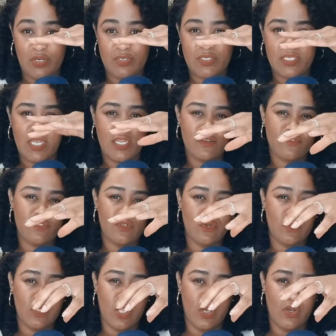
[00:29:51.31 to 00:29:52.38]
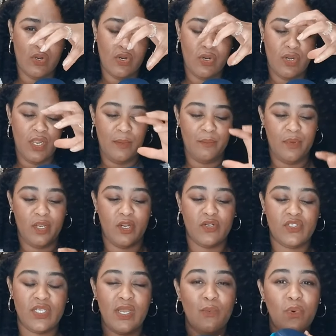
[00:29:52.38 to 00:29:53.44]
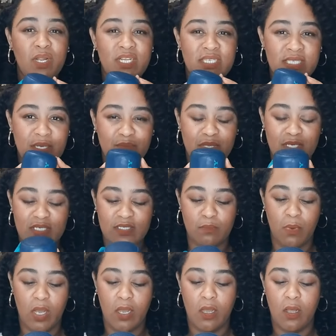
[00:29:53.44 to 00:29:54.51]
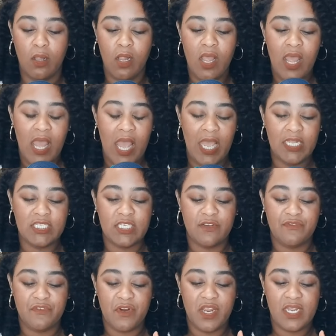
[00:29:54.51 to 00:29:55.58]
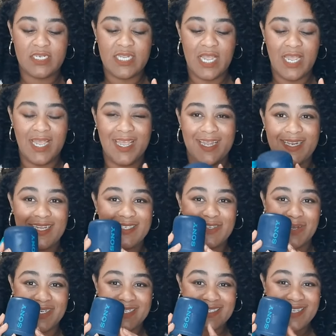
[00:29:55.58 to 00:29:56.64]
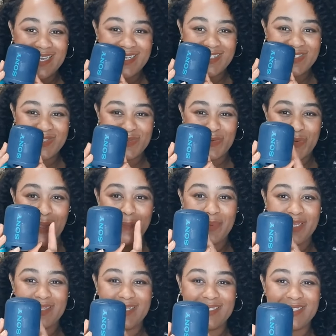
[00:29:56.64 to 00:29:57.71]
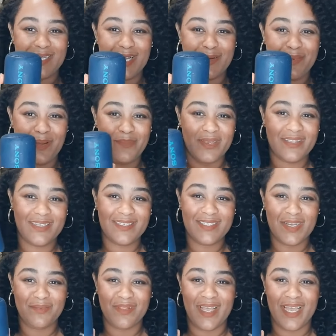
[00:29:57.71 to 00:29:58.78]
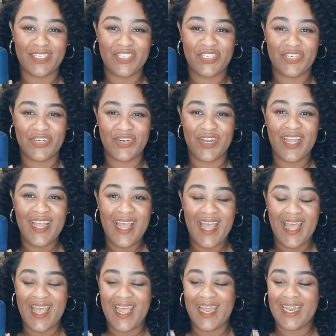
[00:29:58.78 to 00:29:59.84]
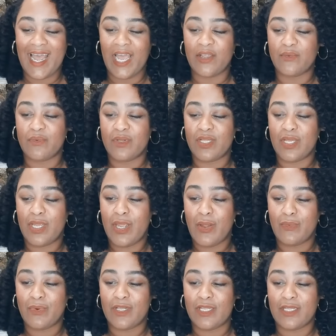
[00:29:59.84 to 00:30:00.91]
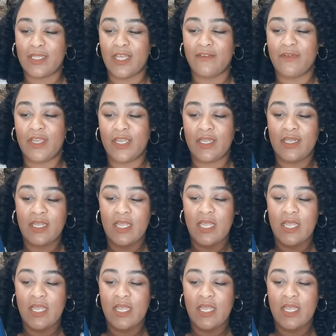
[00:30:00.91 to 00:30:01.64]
It's kind of a little longer and bigger, so I wanted something small and different, and so I decided to pick these up. I picked these up last year, and I really, really love it.